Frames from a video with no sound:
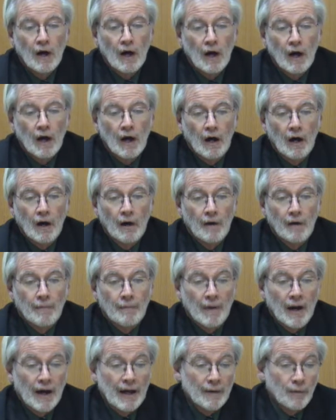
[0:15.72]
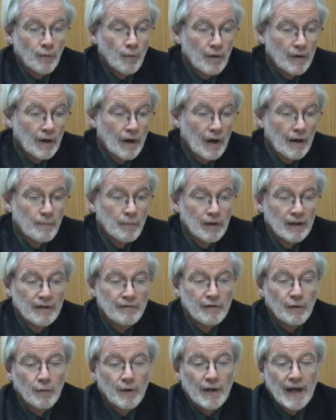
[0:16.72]
I
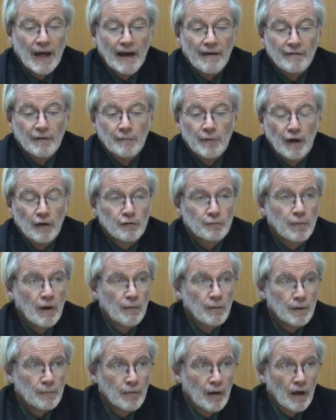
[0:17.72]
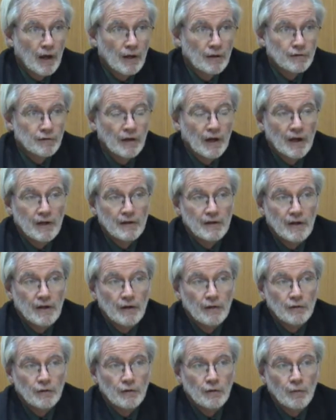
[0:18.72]
believe that we have the best public policy
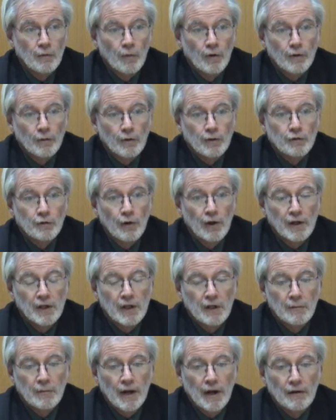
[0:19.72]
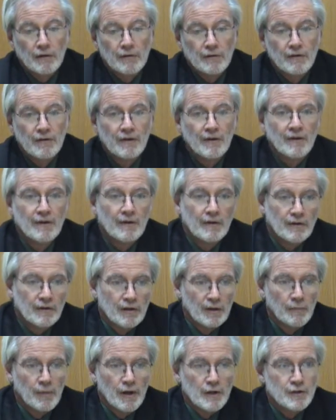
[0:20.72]
ideas, whether we're talking about
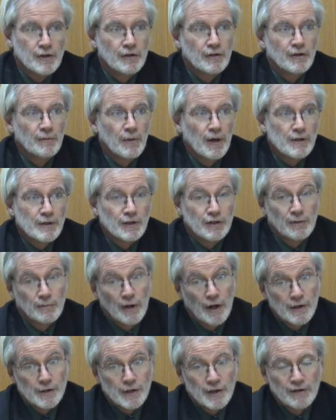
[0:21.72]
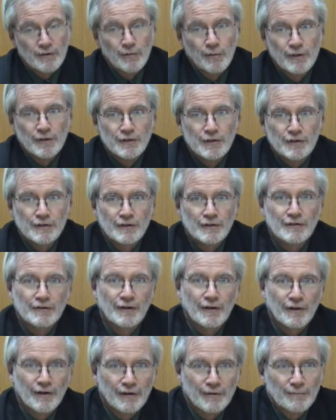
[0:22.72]
the budget, which
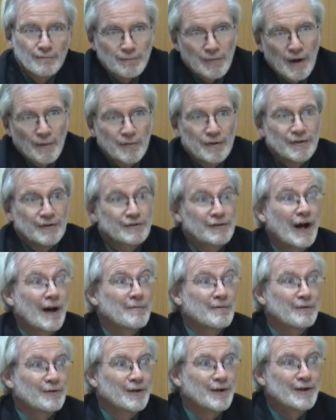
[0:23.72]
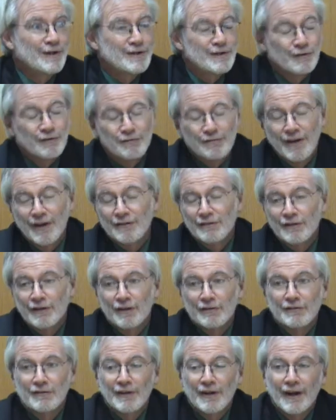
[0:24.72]
are probably the top three issues
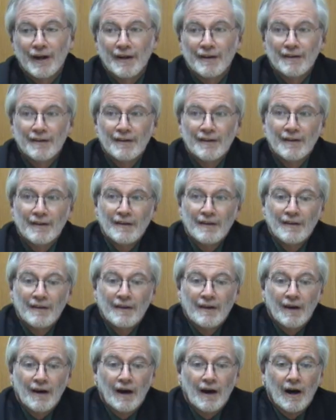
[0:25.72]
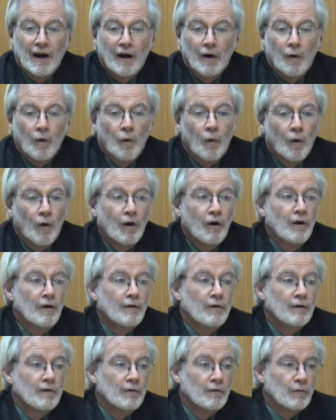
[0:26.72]
facing us today, or